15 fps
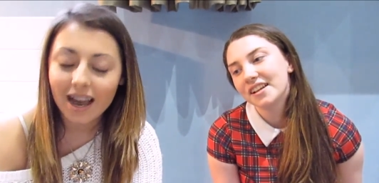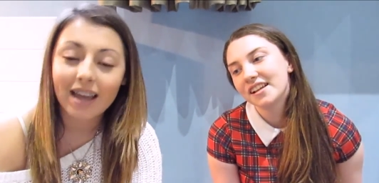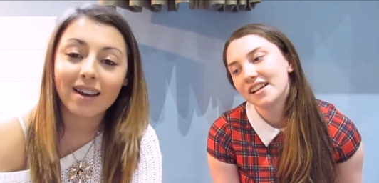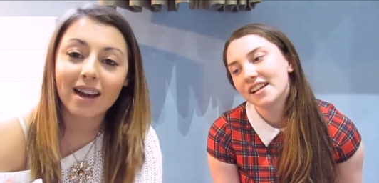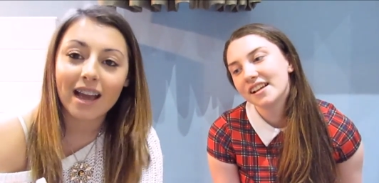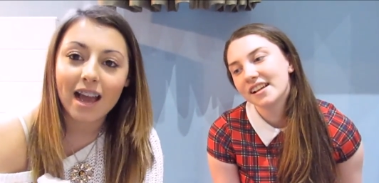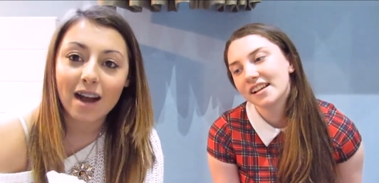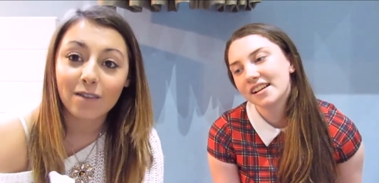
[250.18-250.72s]

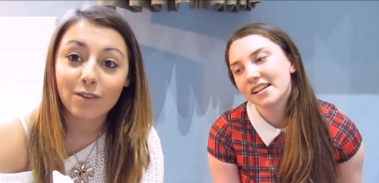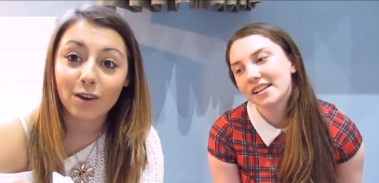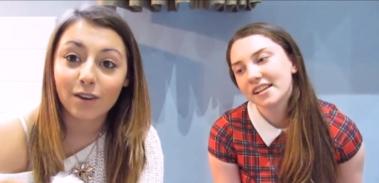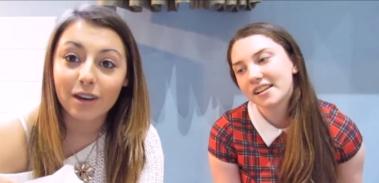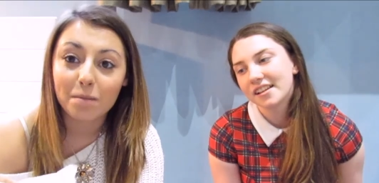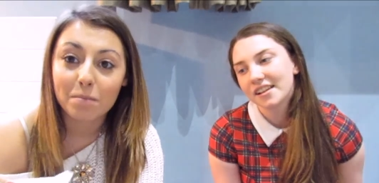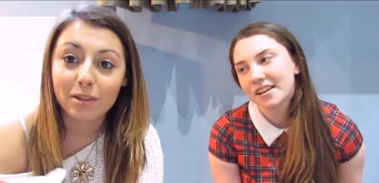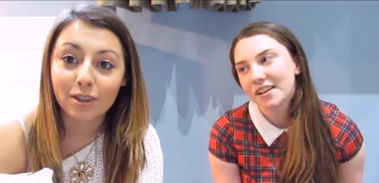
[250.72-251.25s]
Speaker 1: I have
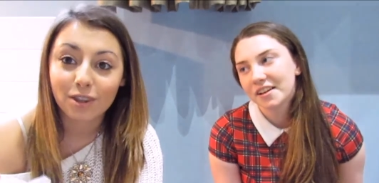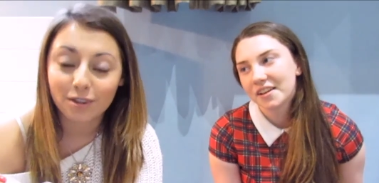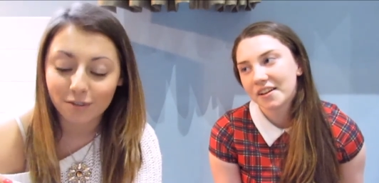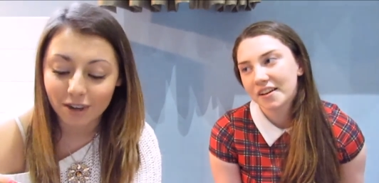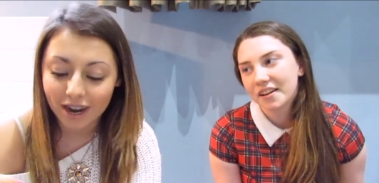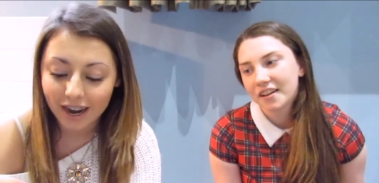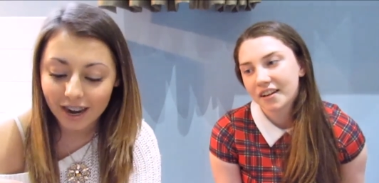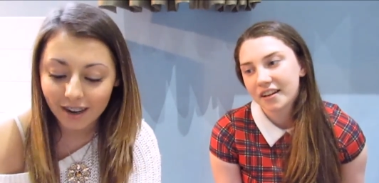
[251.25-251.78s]
got number
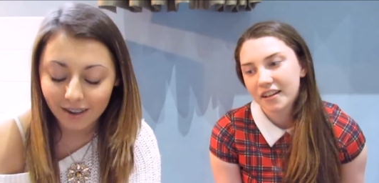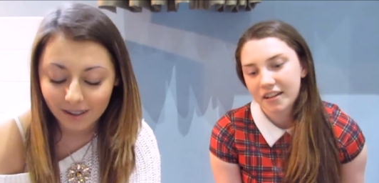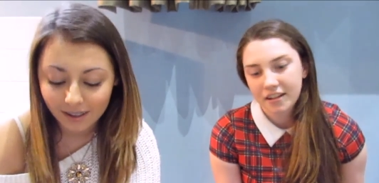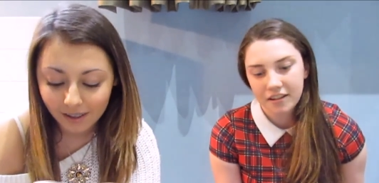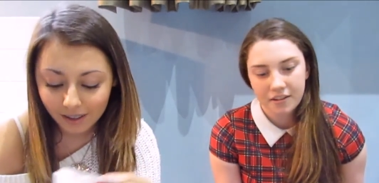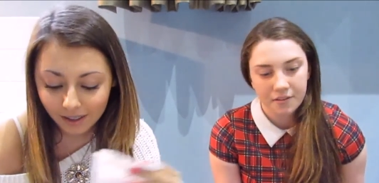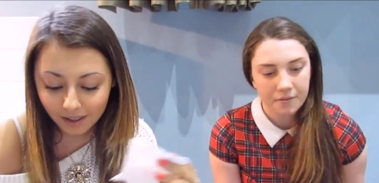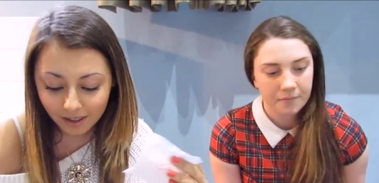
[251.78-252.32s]
three.
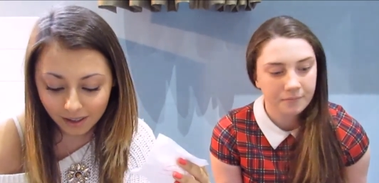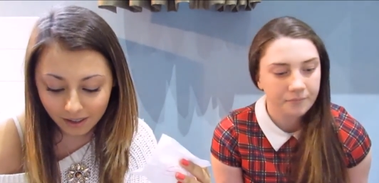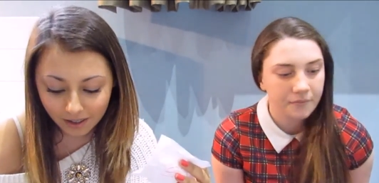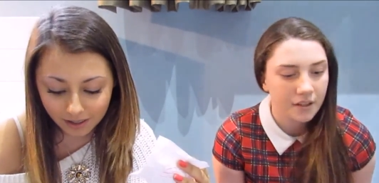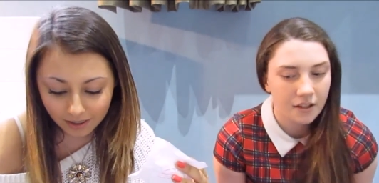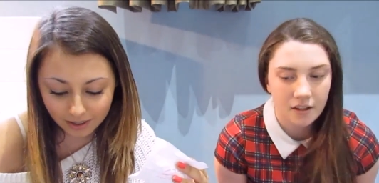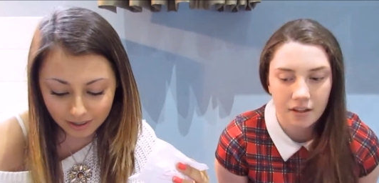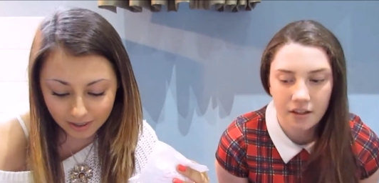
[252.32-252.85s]

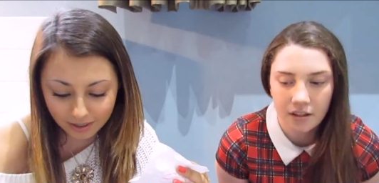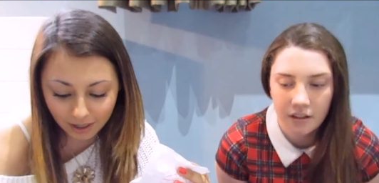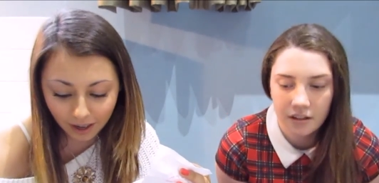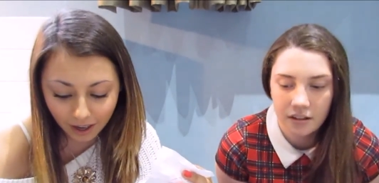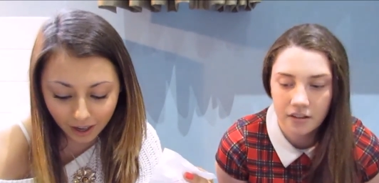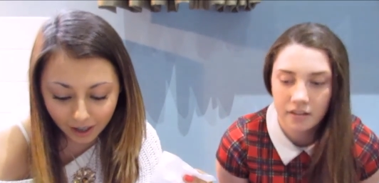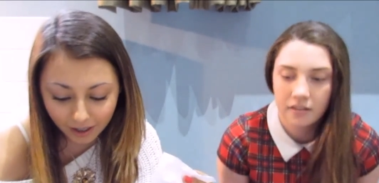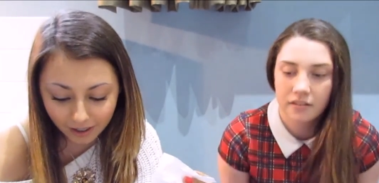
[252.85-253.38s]
So
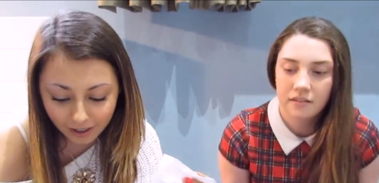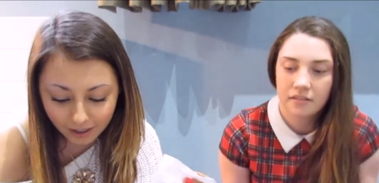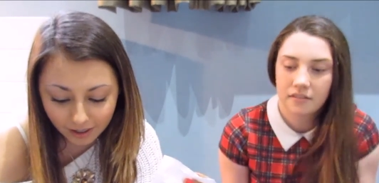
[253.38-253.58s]
I